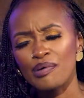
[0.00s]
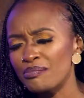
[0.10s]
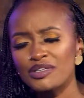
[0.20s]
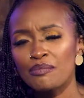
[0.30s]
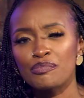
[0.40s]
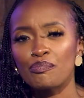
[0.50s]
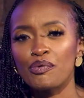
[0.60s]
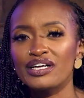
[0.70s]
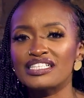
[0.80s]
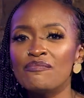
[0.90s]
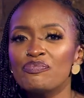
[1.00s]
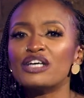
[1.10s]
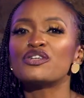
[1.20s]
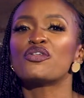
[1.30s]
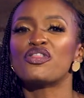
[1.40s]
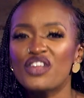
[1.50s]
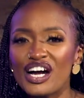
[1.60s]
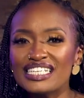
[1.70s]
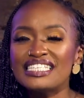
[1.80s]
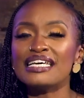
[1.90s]
bumped up your points to
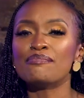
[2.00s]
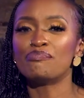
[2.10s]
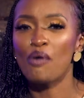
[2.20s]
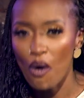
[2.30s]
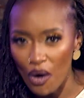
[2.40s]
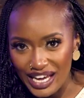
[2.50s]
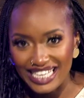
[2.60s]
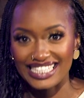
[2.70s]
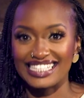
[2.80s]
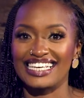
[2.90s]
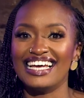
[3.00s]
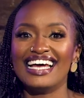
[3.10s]
30 points.